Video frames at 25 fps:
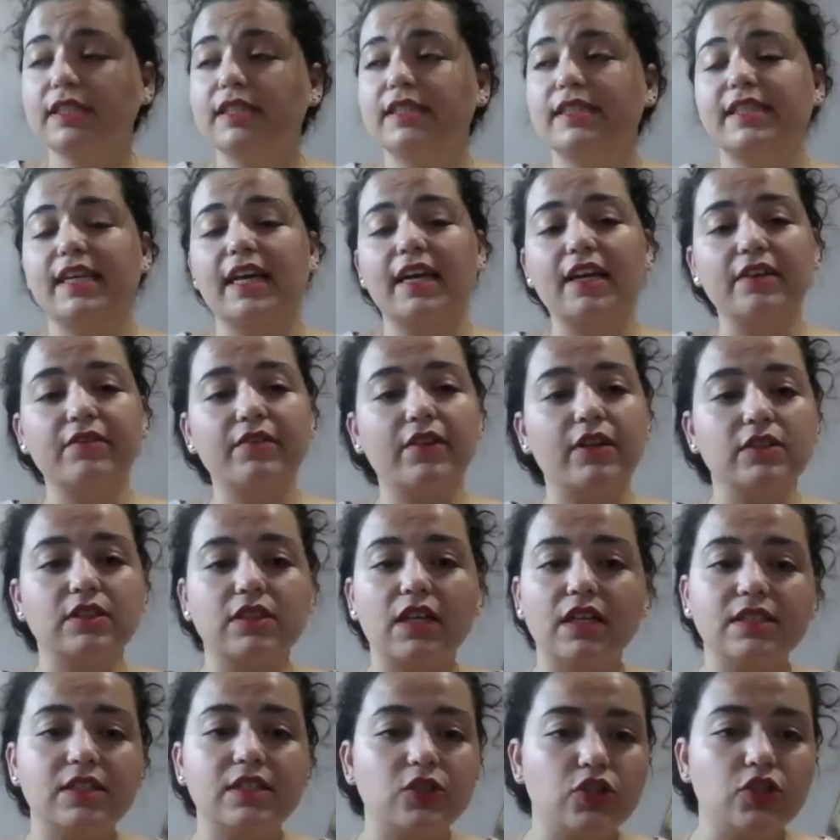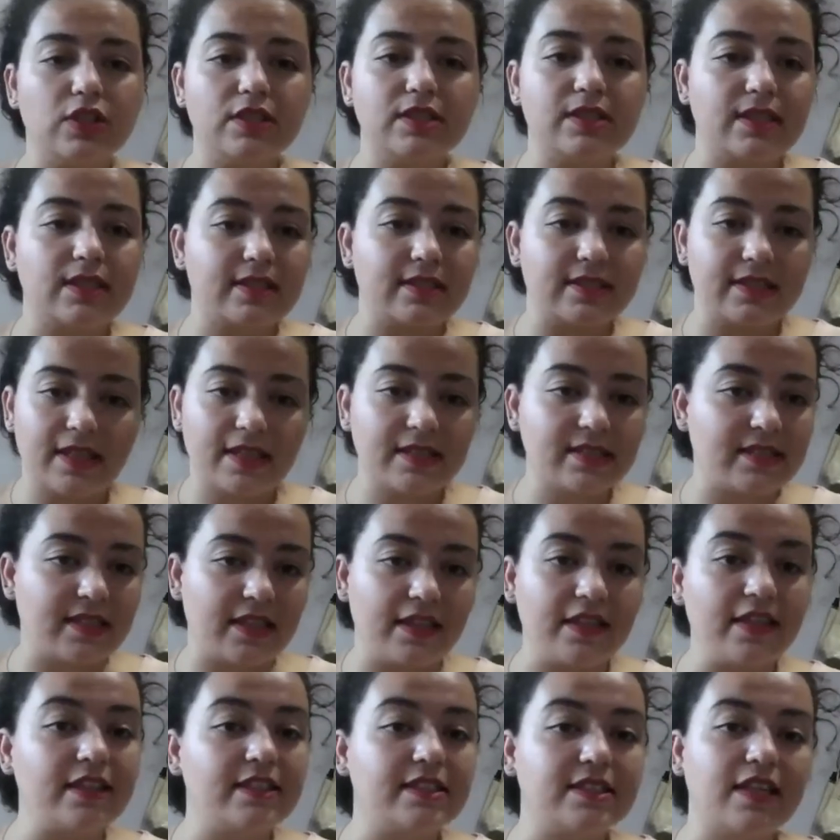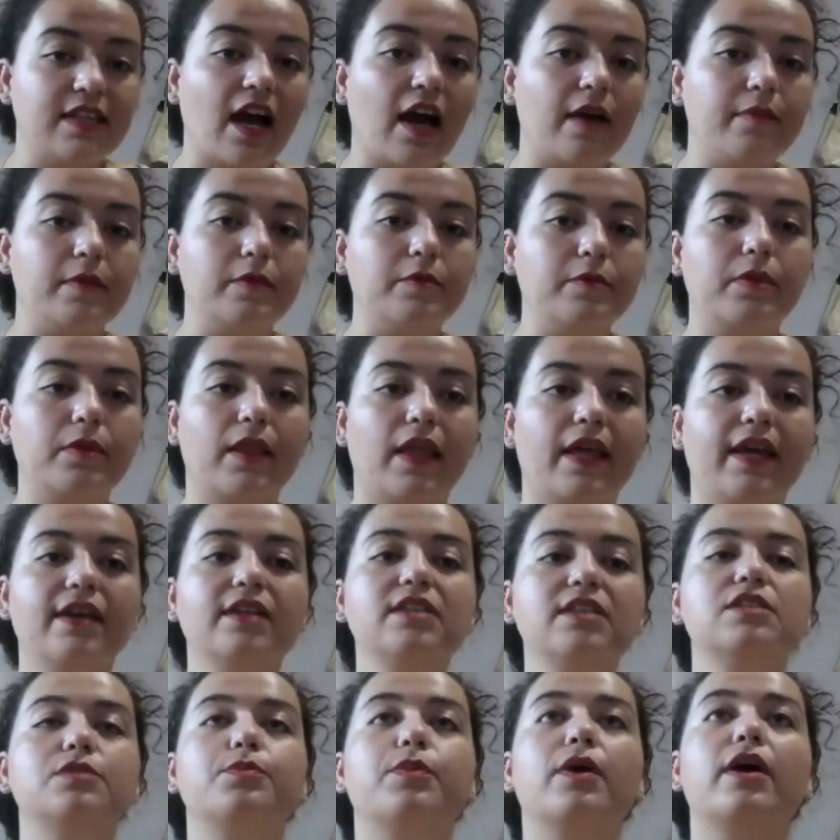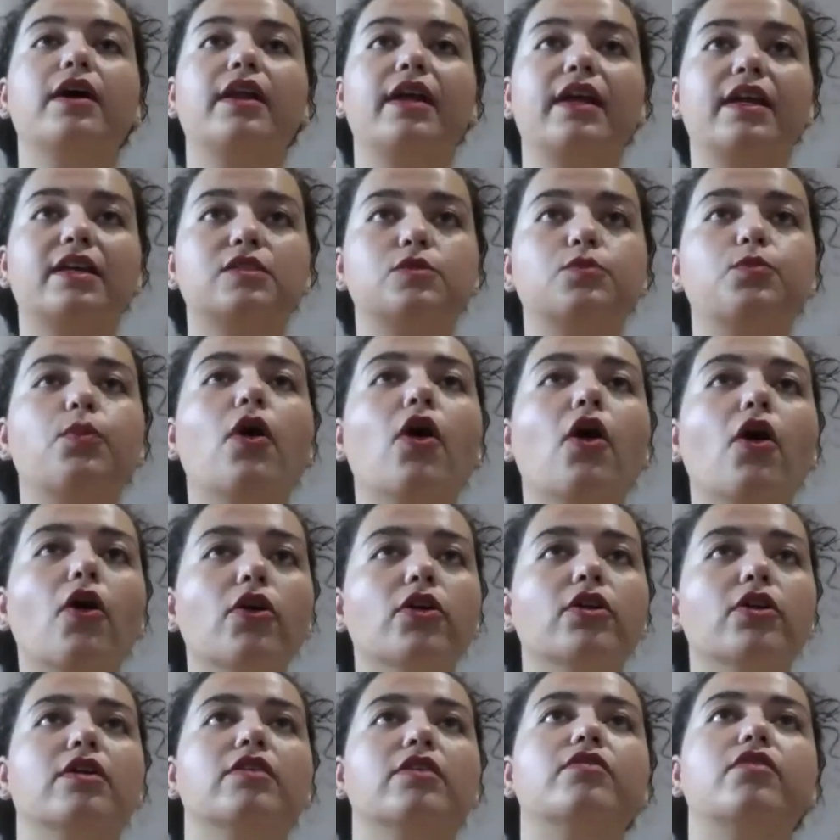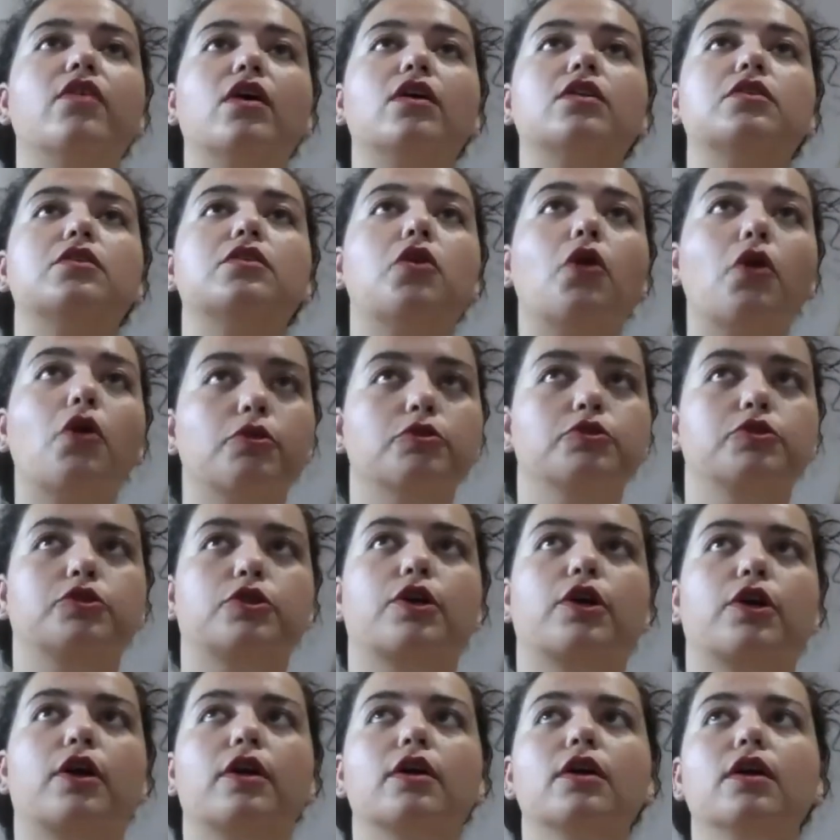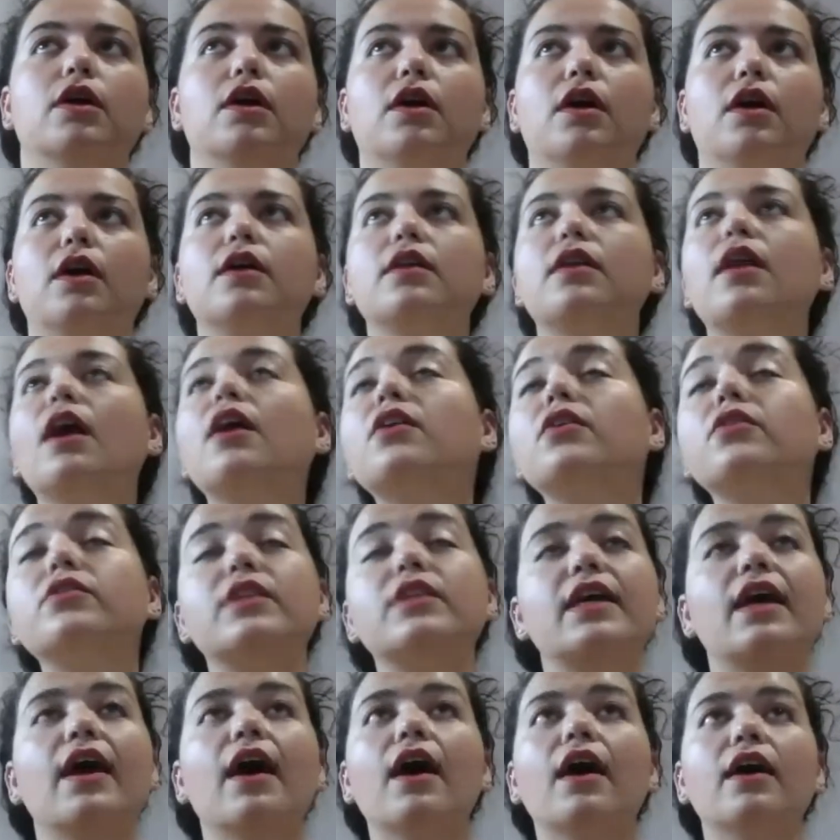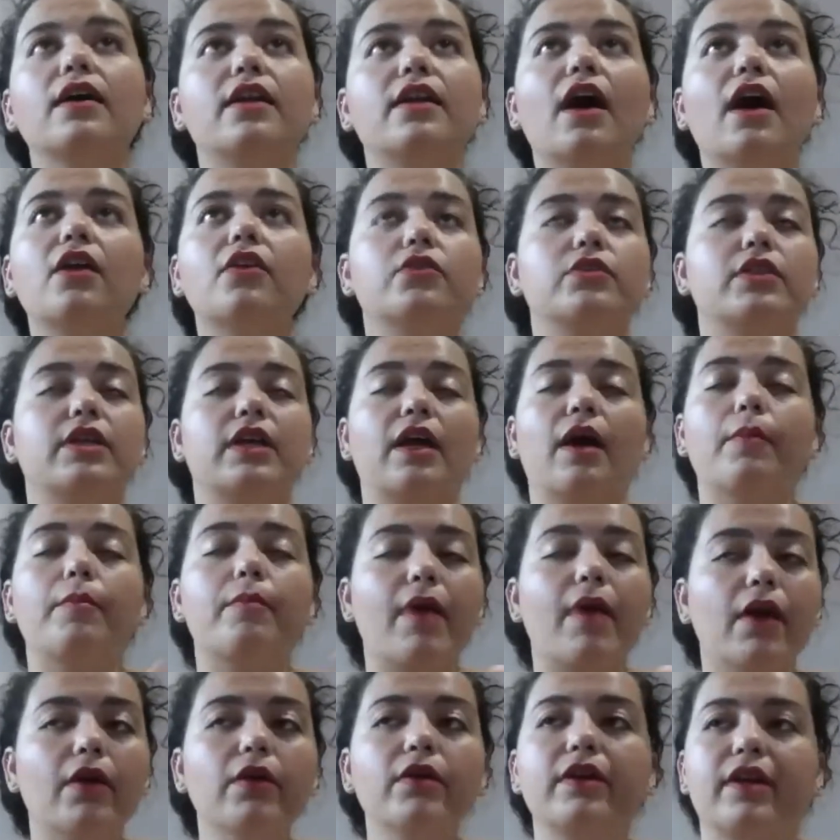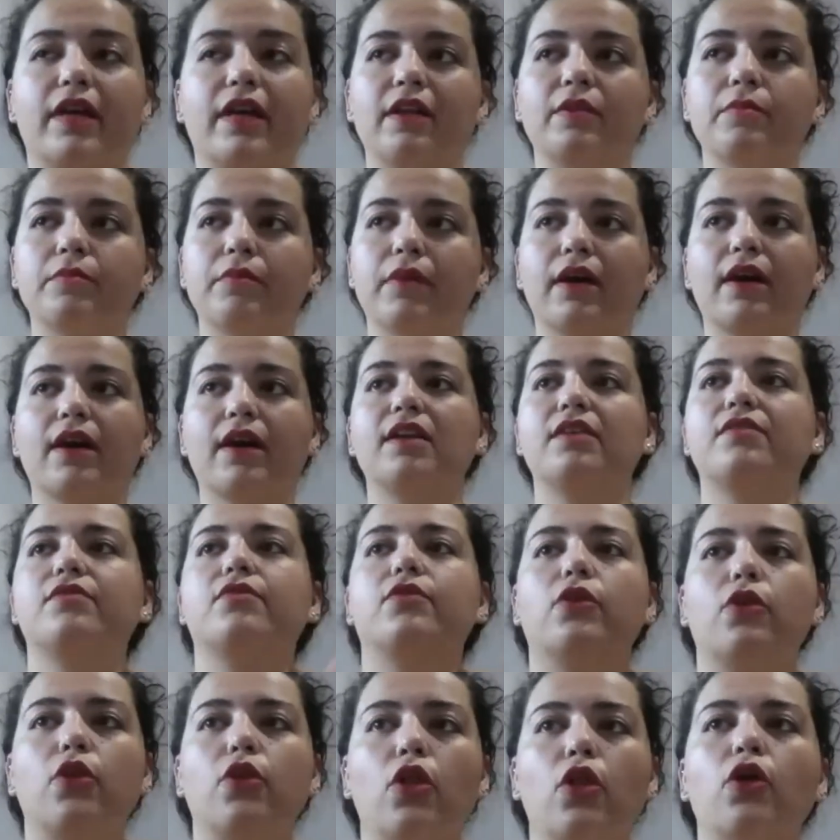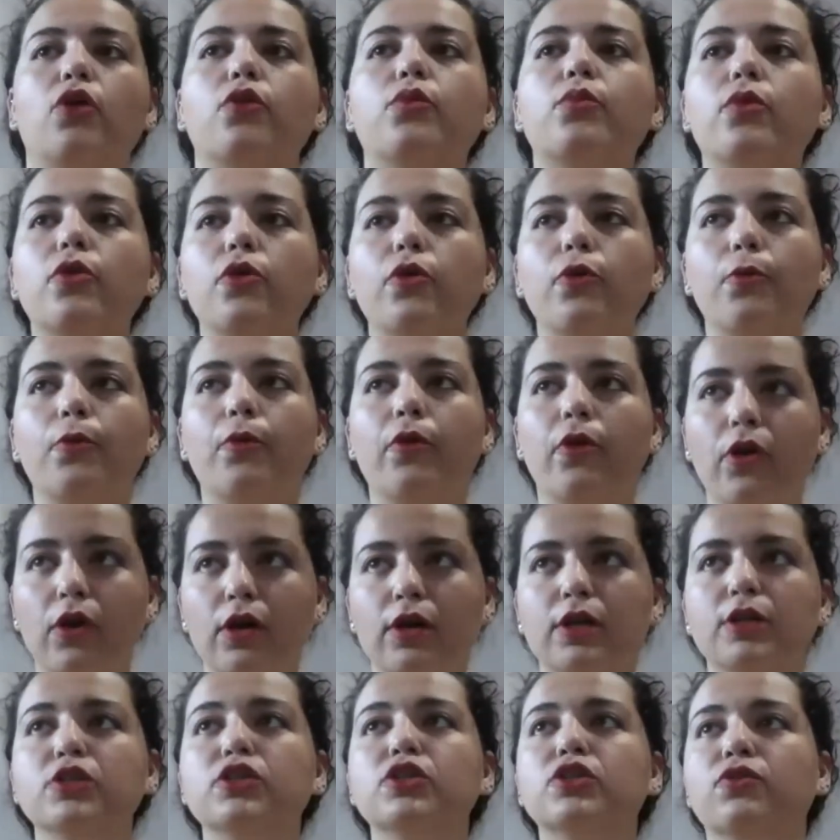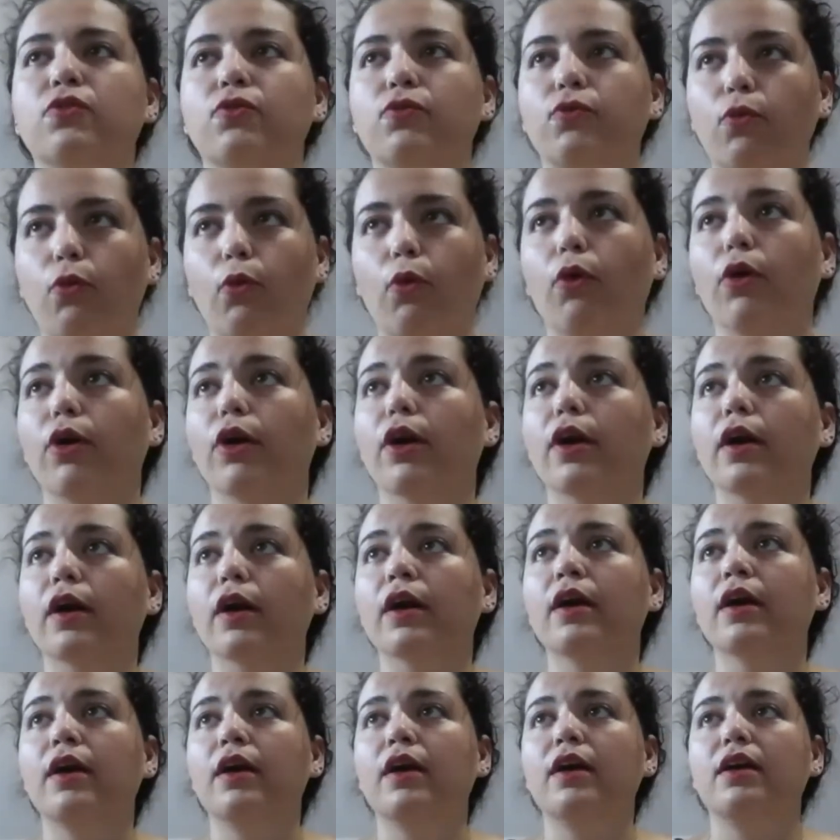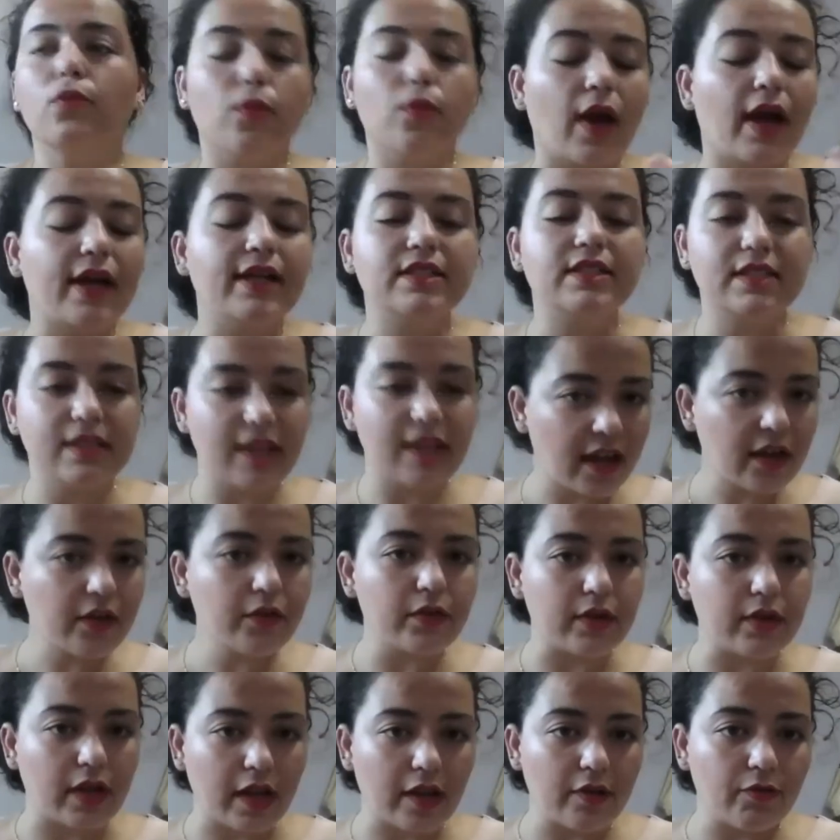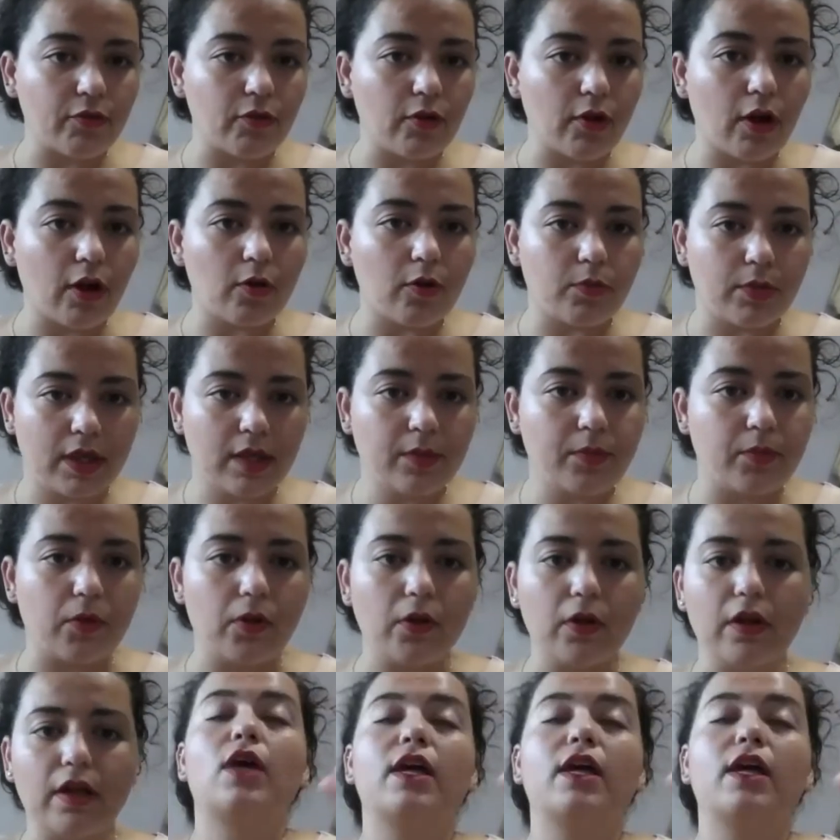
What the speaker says: Second of all, doesn't just exist in this time and place, but is part of a larger, not only American, but kind of global push for rights and equity for all people.